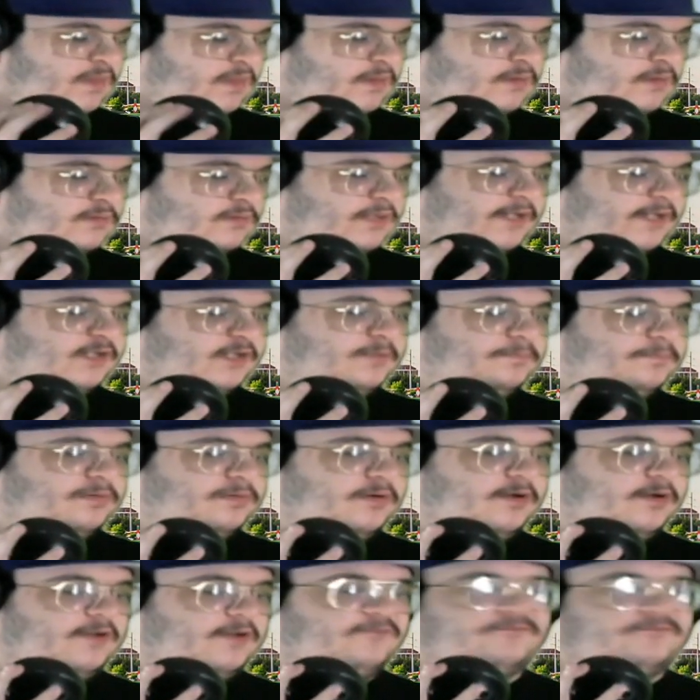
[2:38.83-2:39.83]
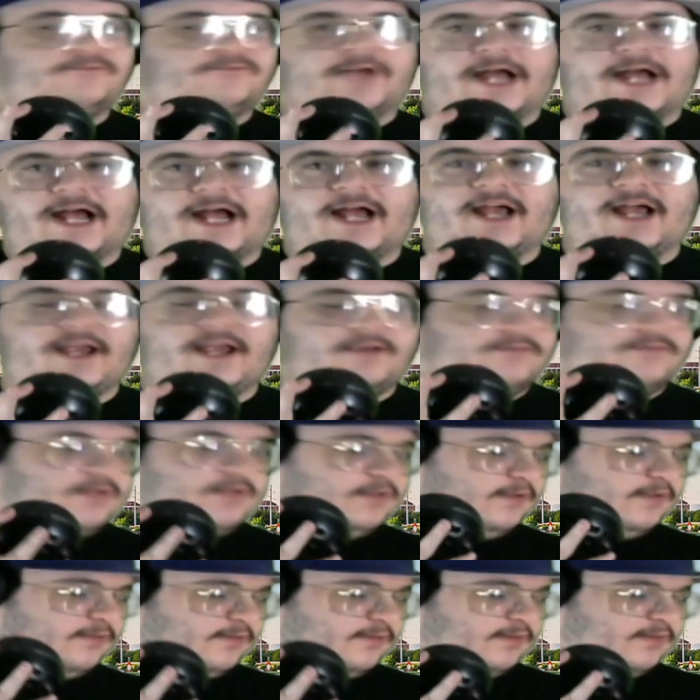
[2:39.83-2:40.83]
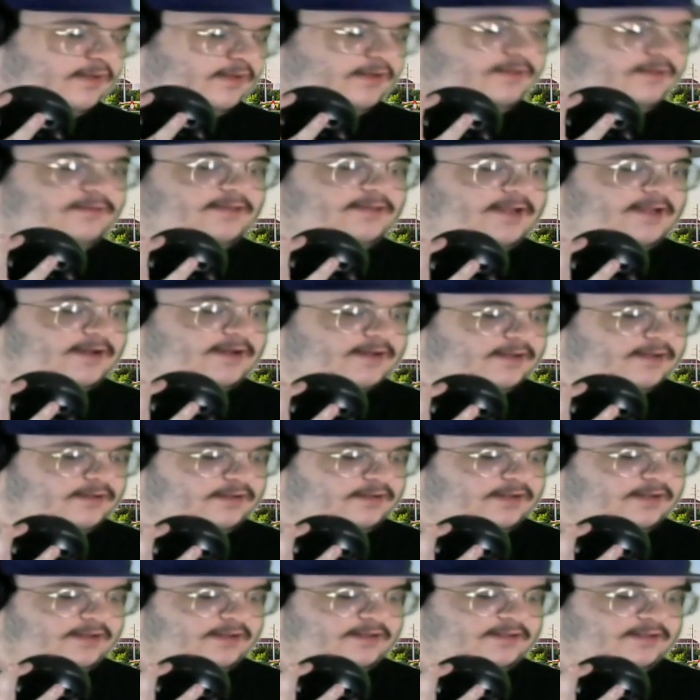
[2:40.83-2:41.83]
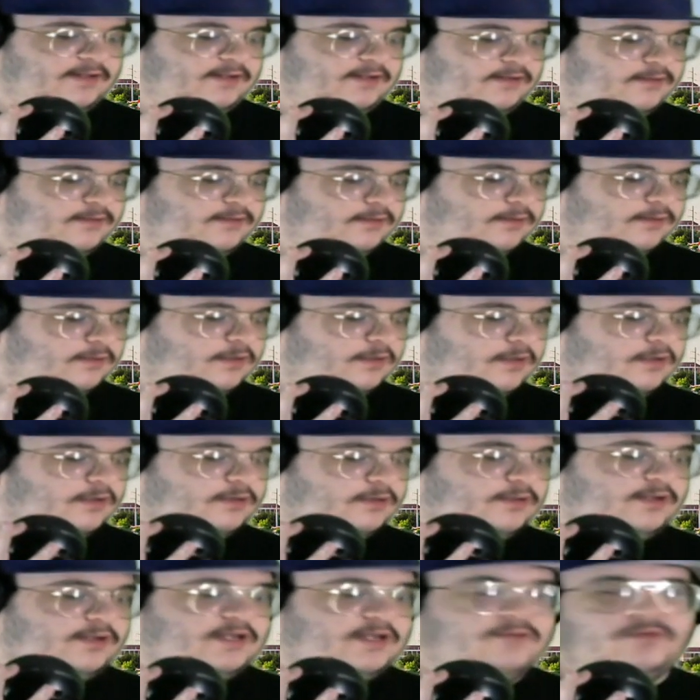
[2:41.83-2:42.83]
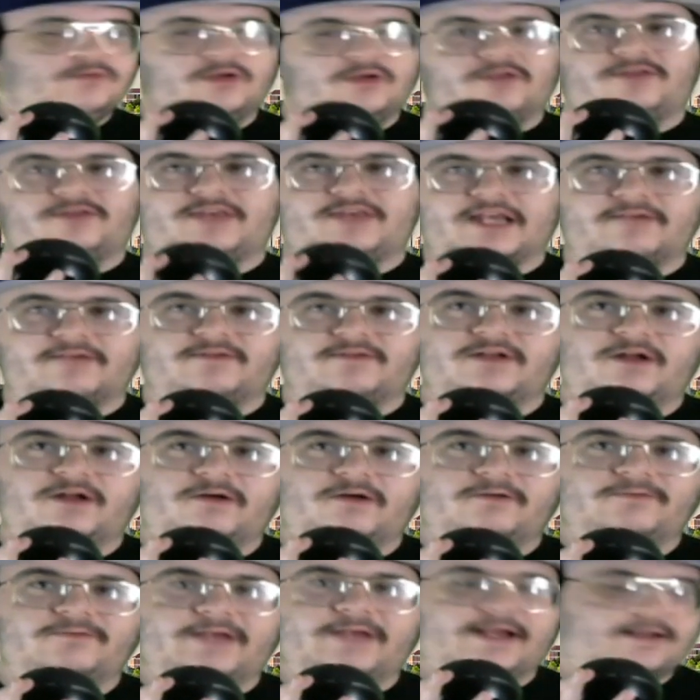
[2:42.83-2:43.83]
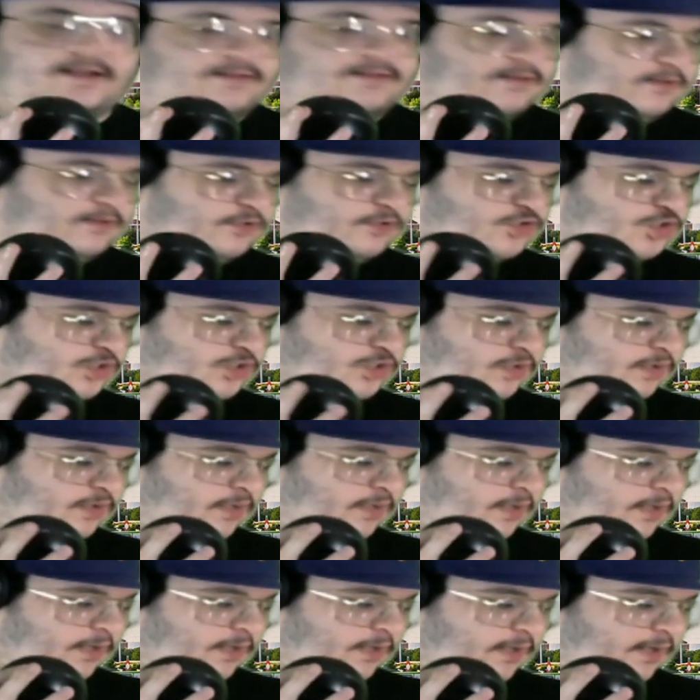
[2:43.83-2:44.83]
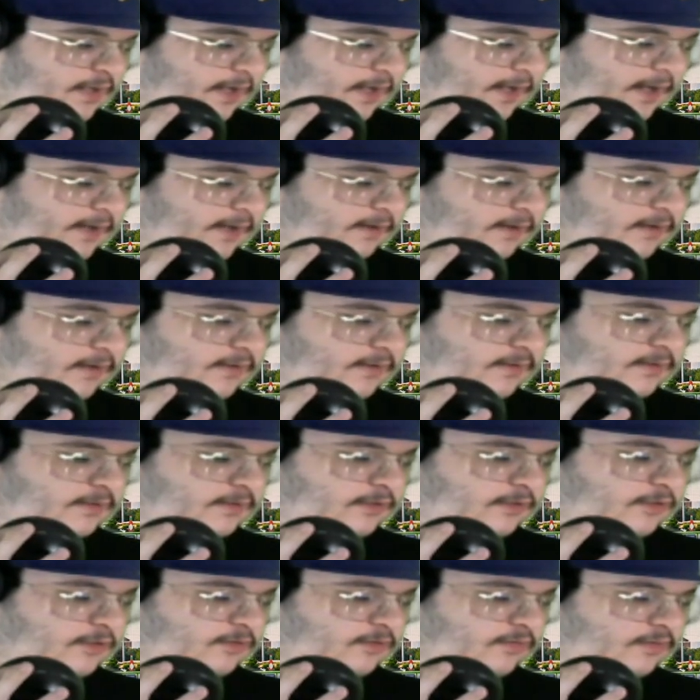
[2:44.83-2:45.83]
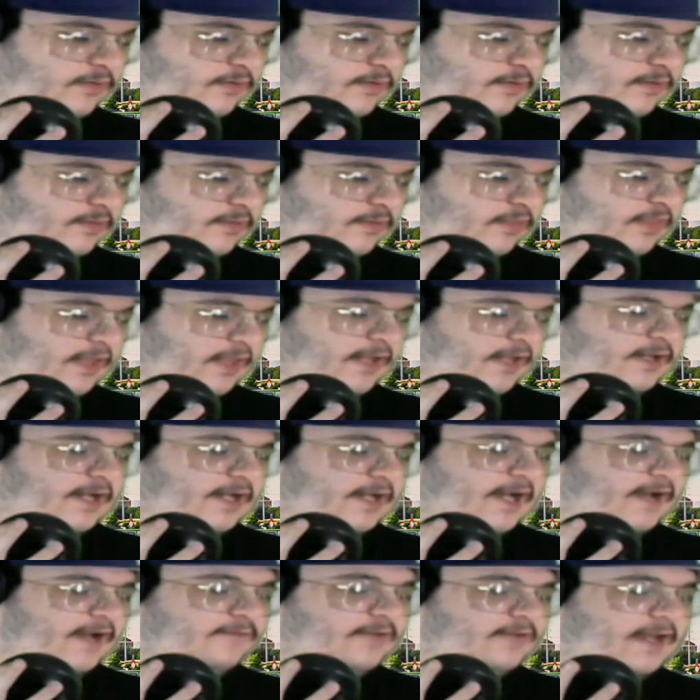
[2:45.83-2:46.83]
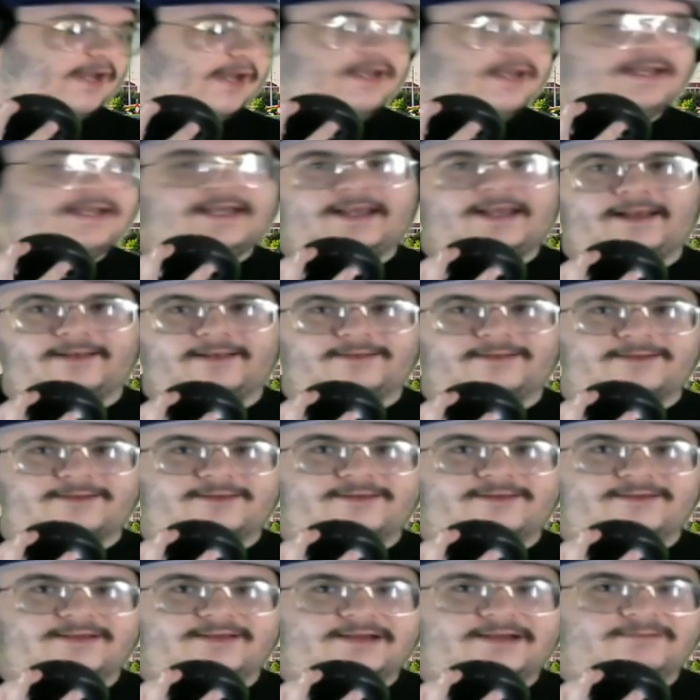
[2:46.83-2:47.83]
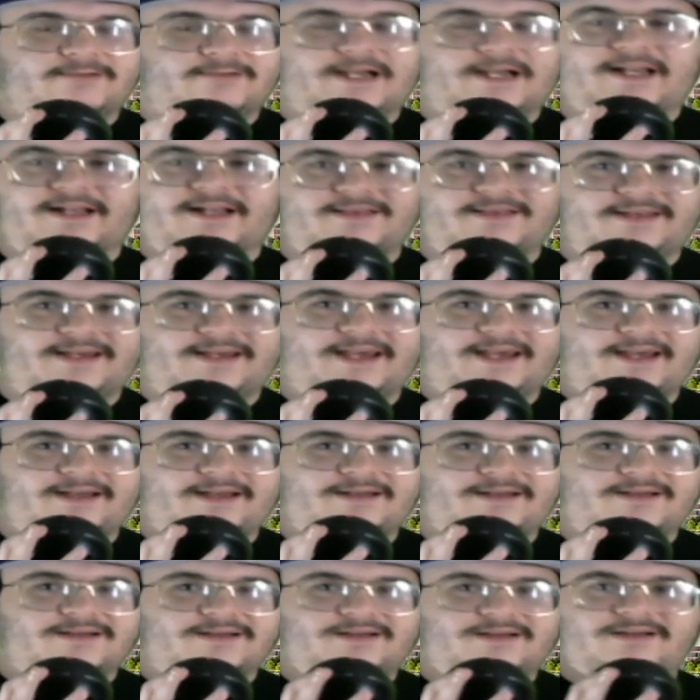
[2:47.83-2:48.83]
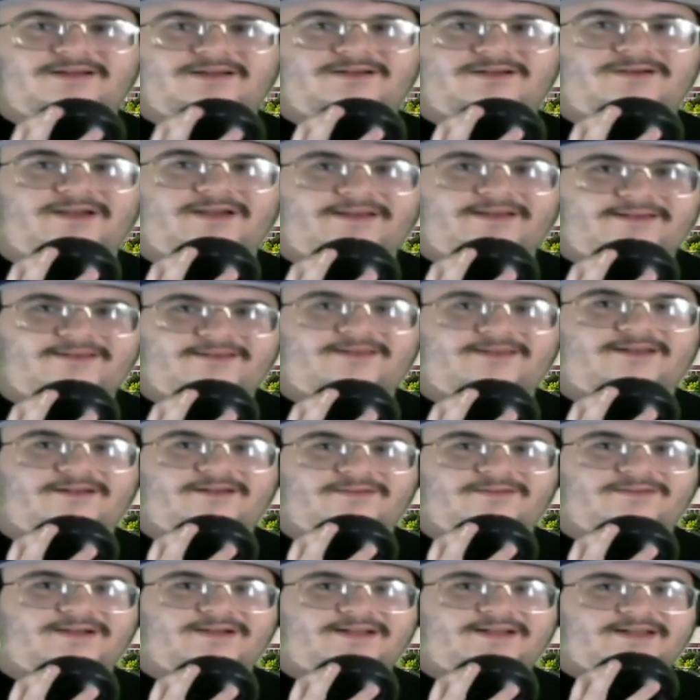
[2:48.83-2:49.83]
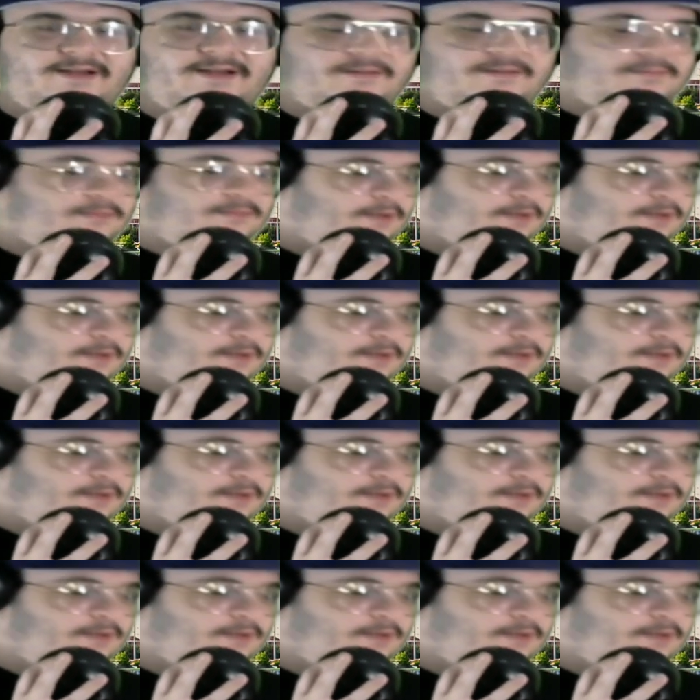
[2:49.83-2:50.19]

Like, you put up five in the second inning to give you a 7-0 advantage, and you have eight hits right out the gate. Crazy stuff right there.